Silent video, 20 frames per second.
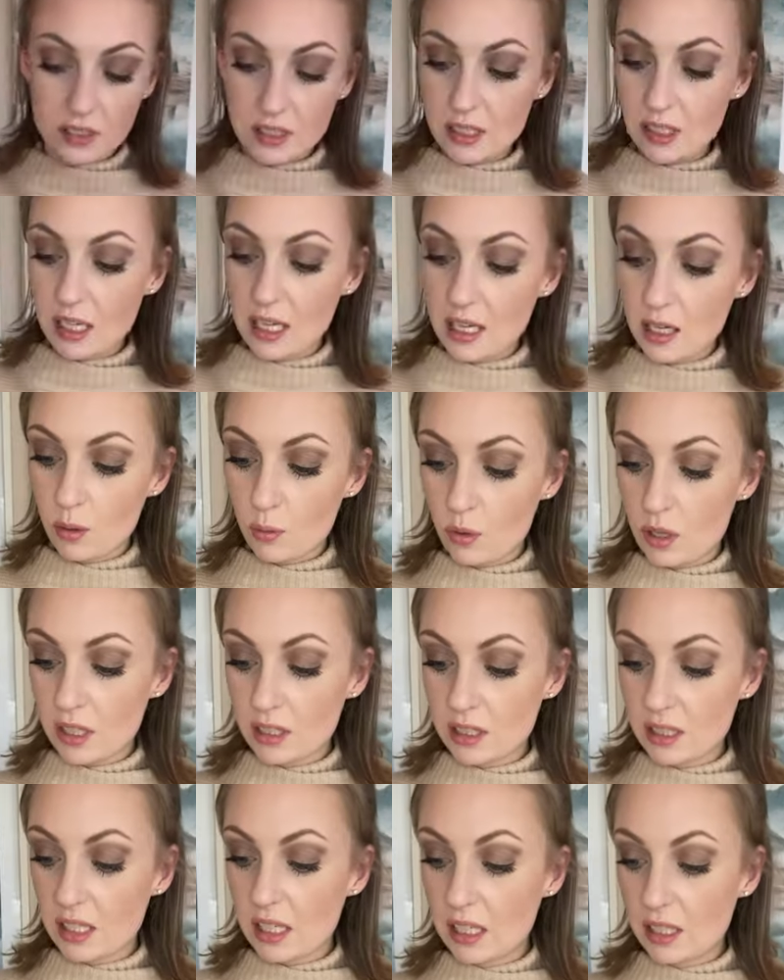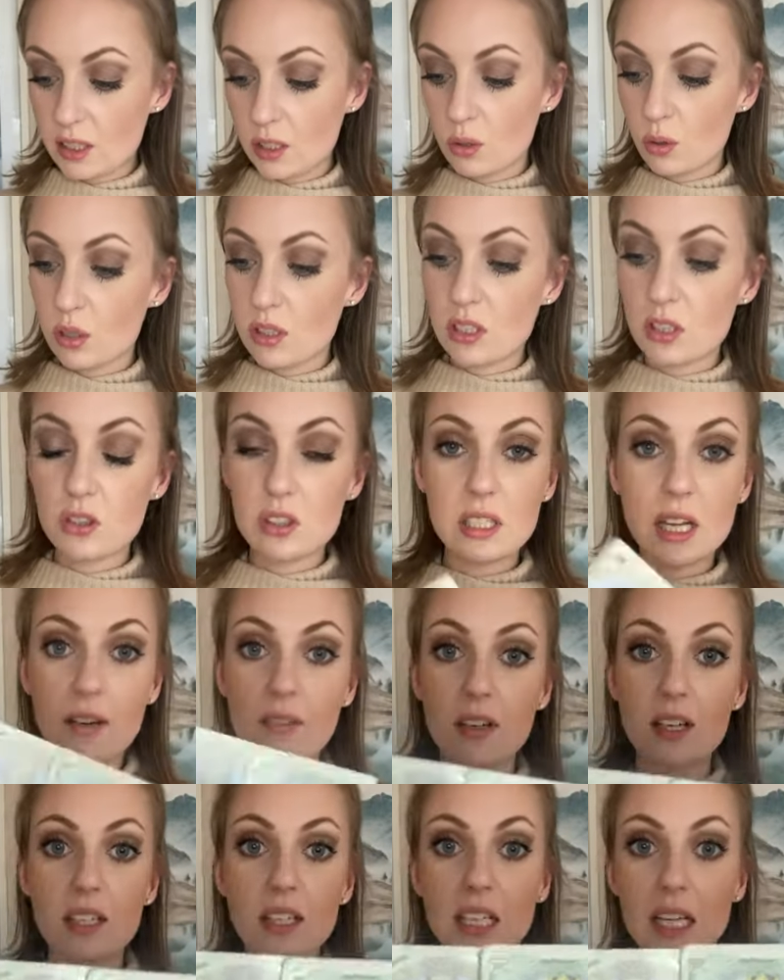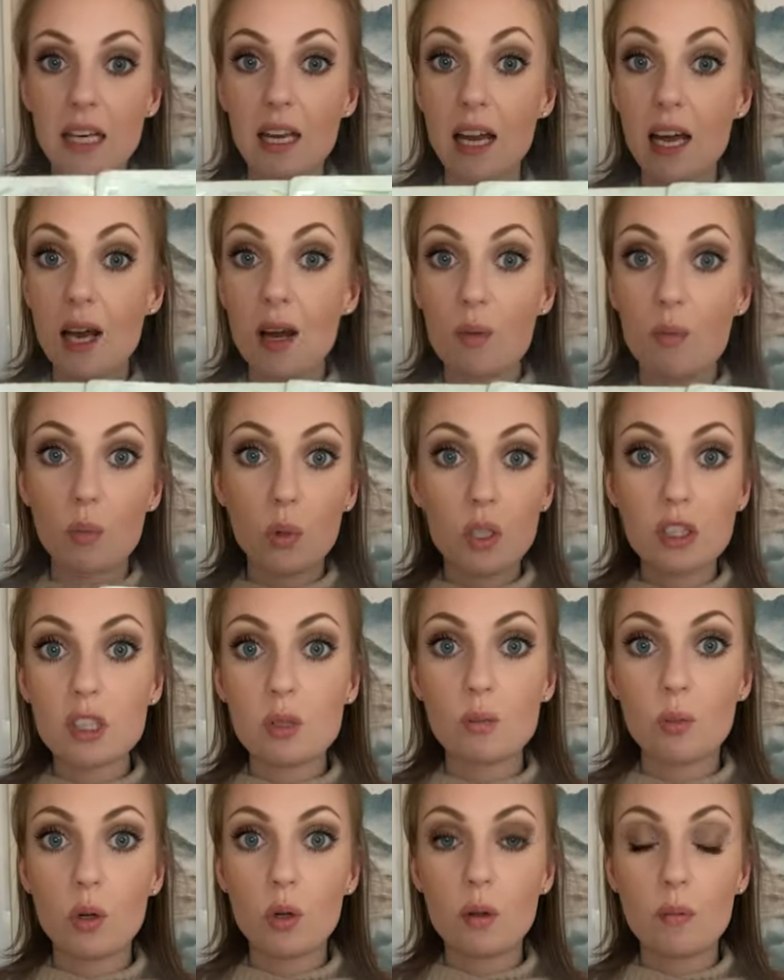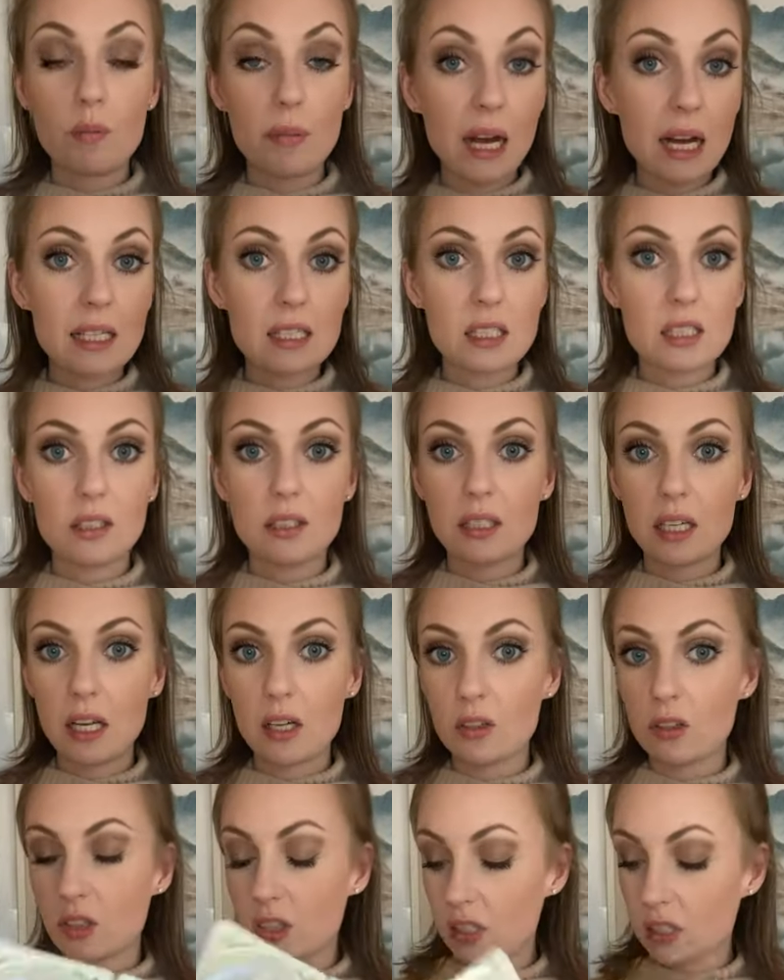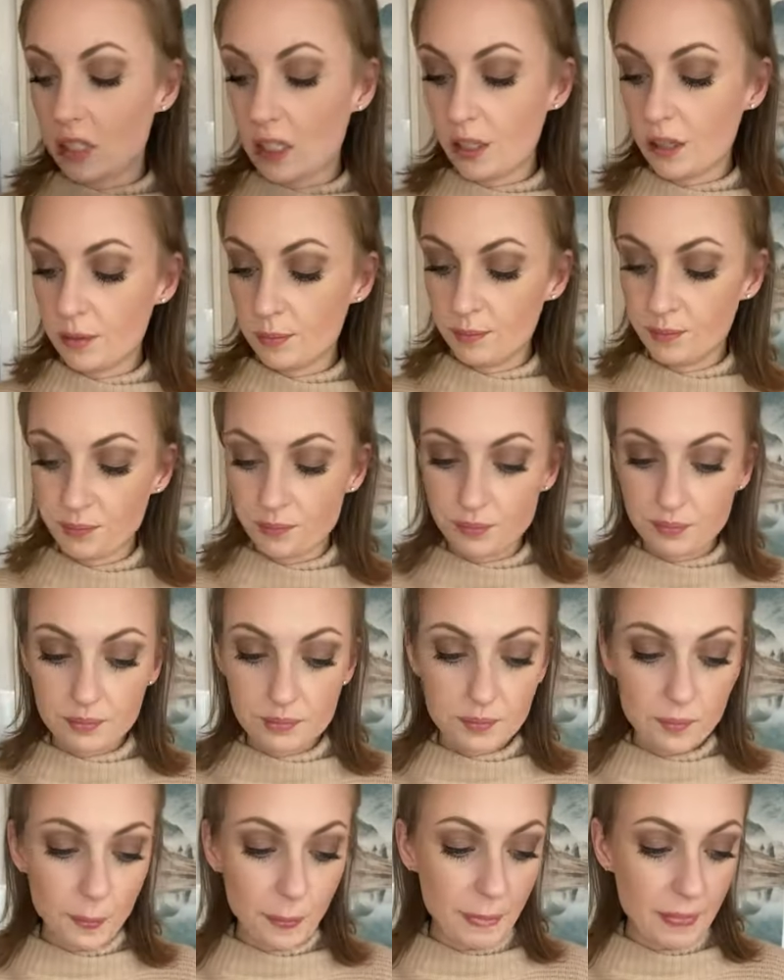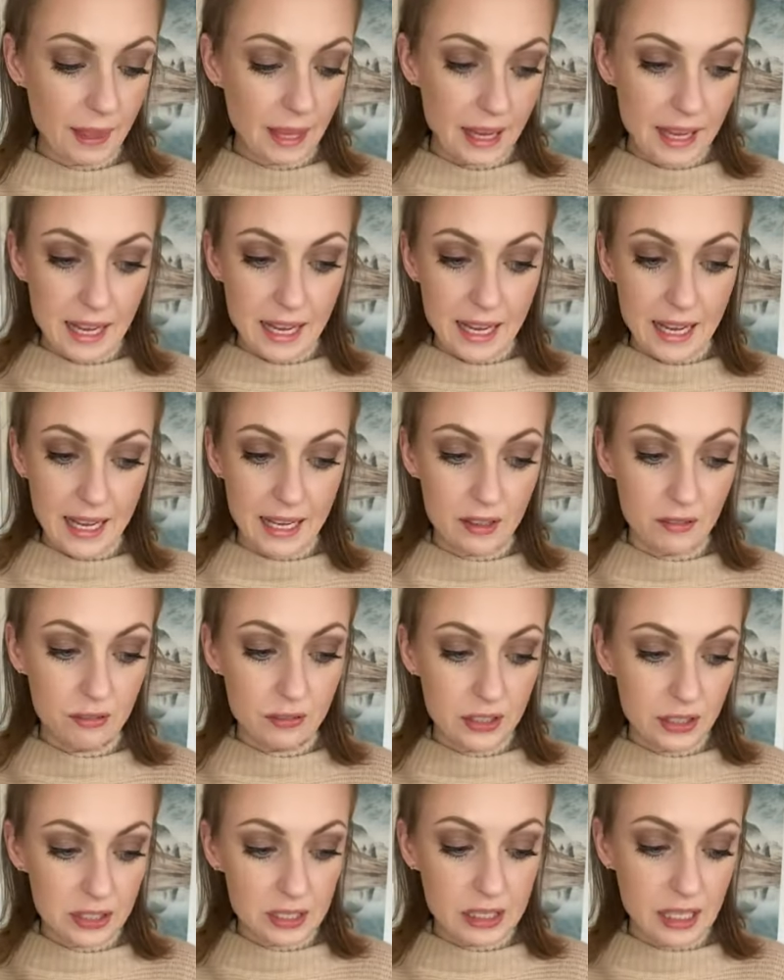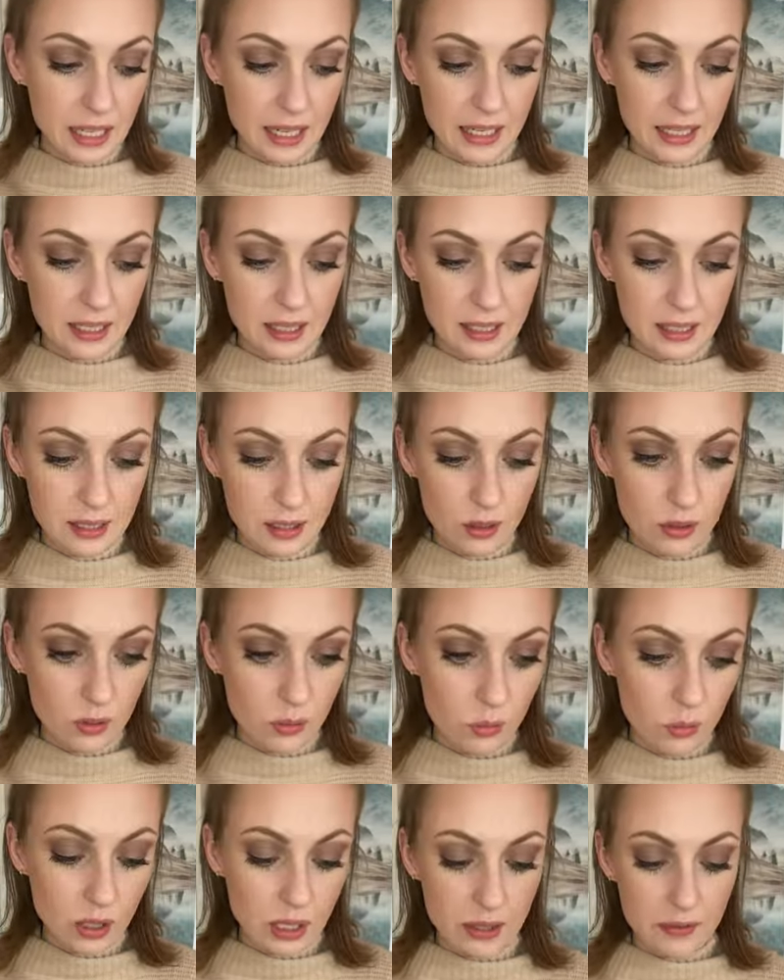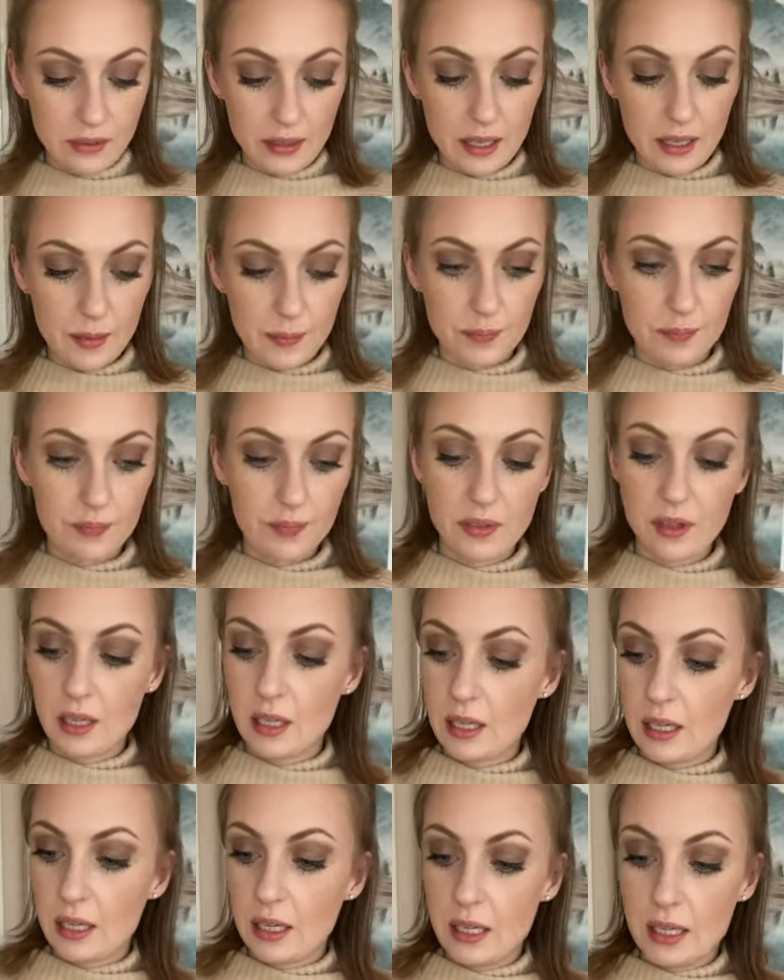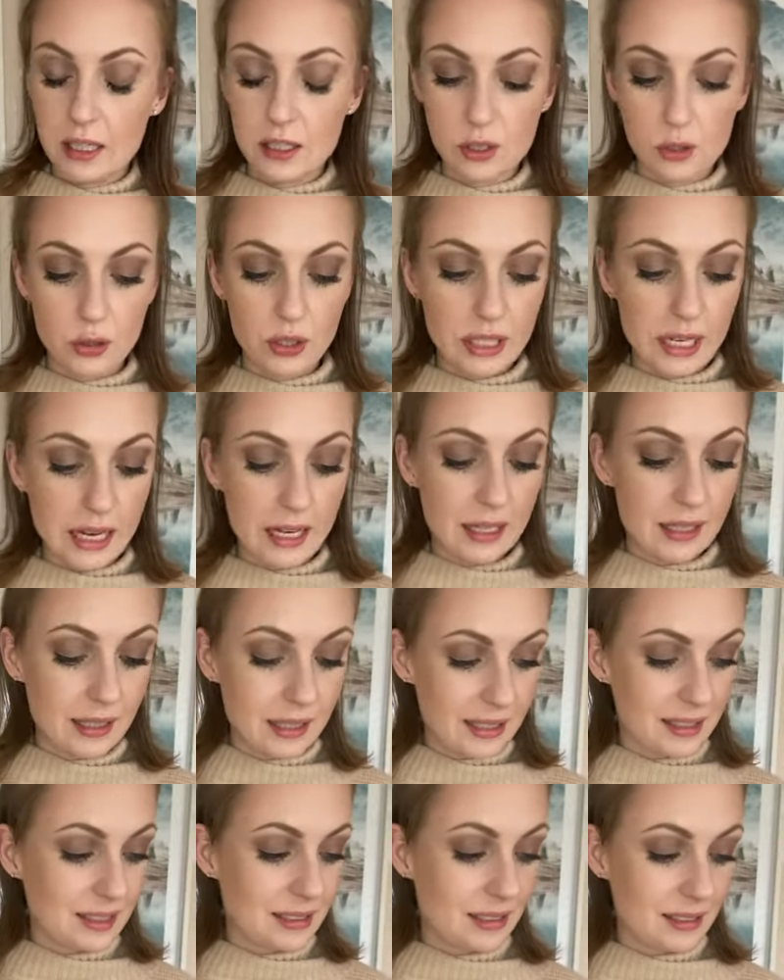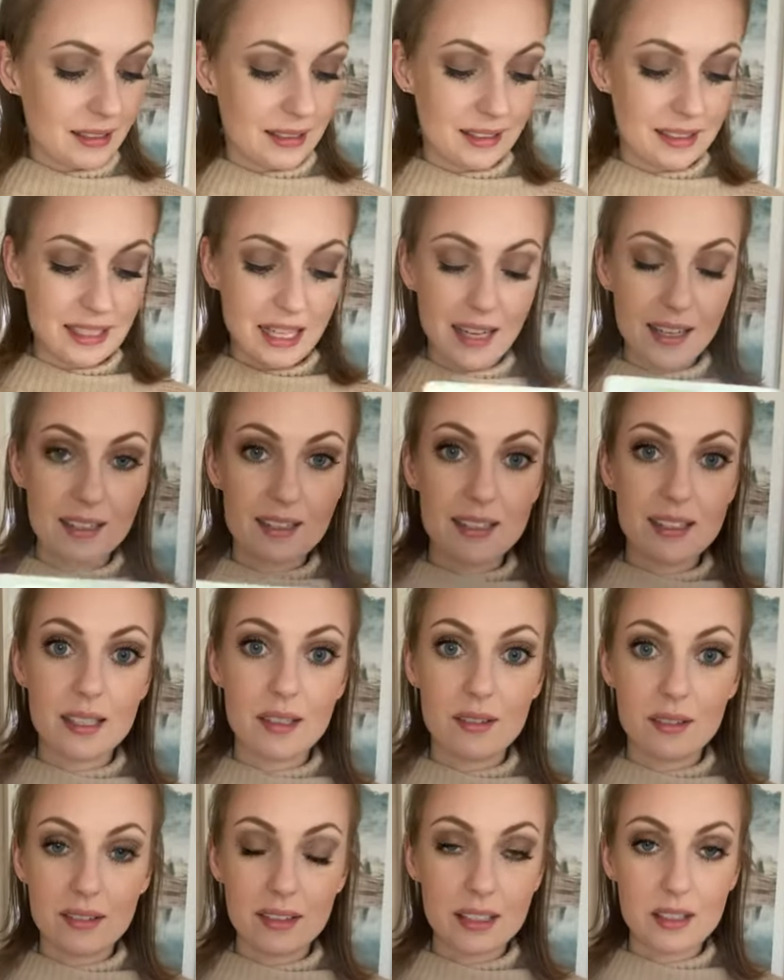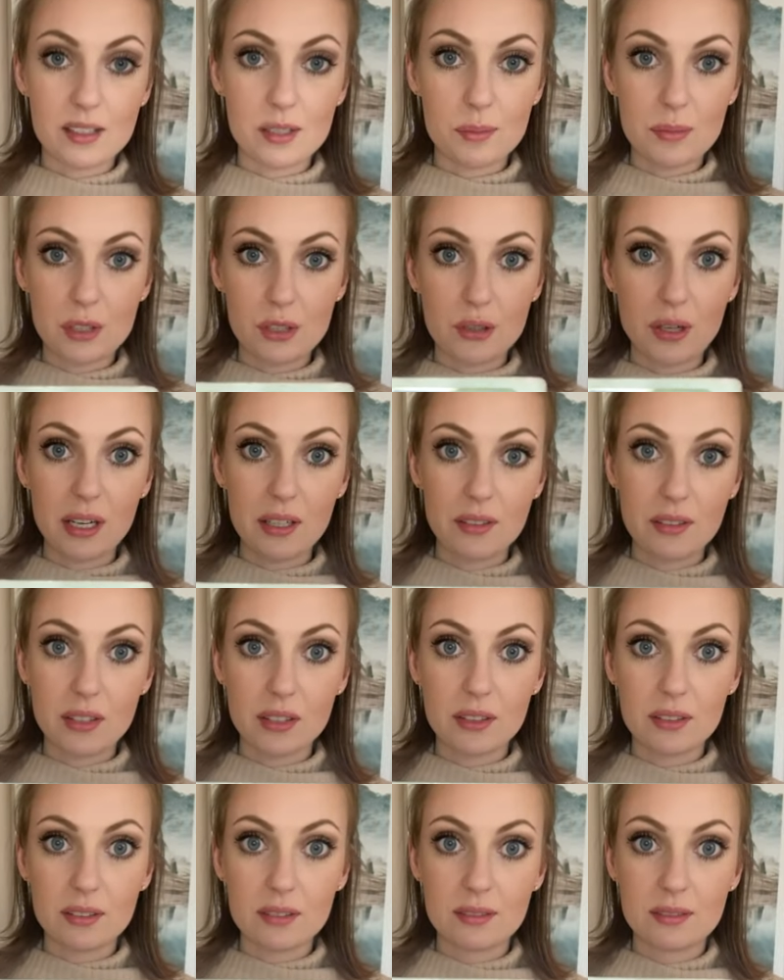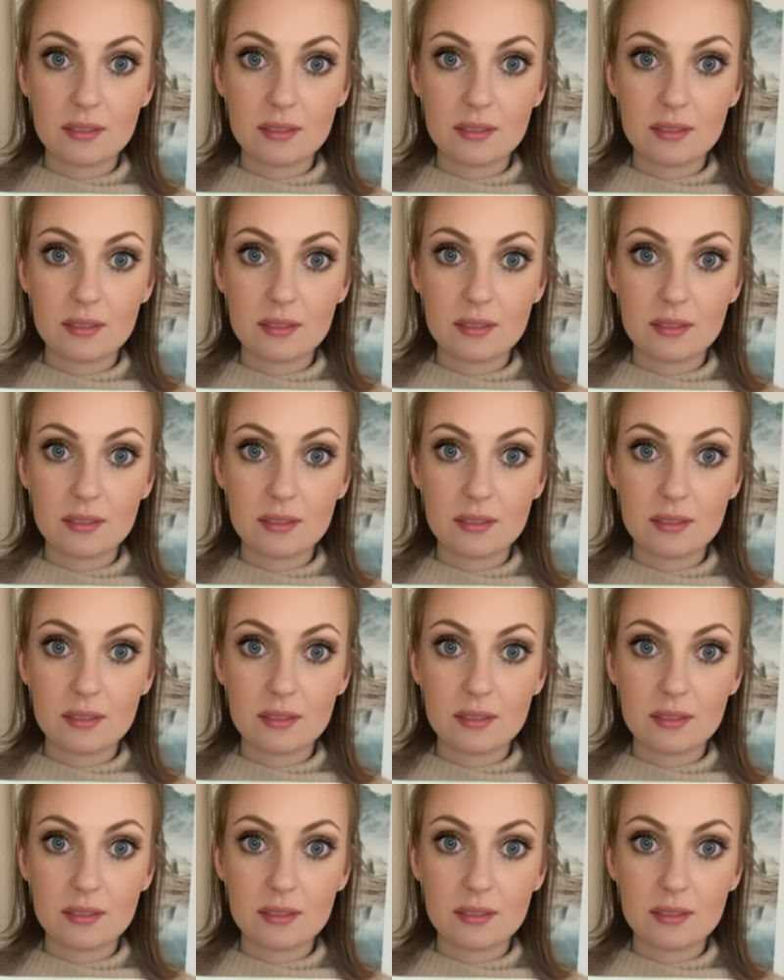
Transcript: it's the King of Wands, the King of Swords. There's definitely multiple masculine energies here. And it feels like one of them is creating, it's, it's, yeah, so there's a betrayal here.